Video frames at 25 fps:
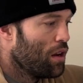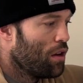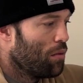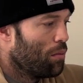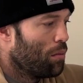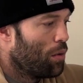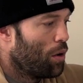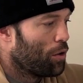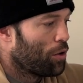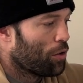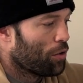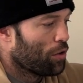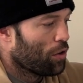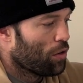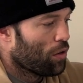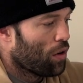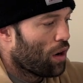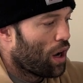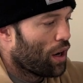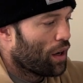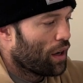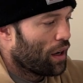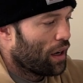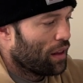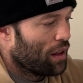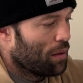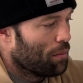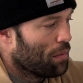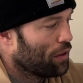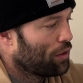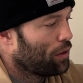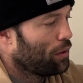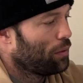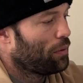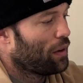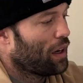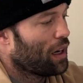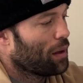motor neuron and the
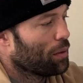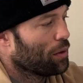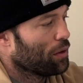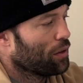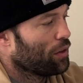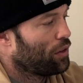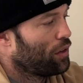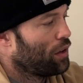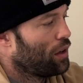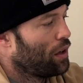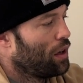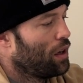muscle fibers,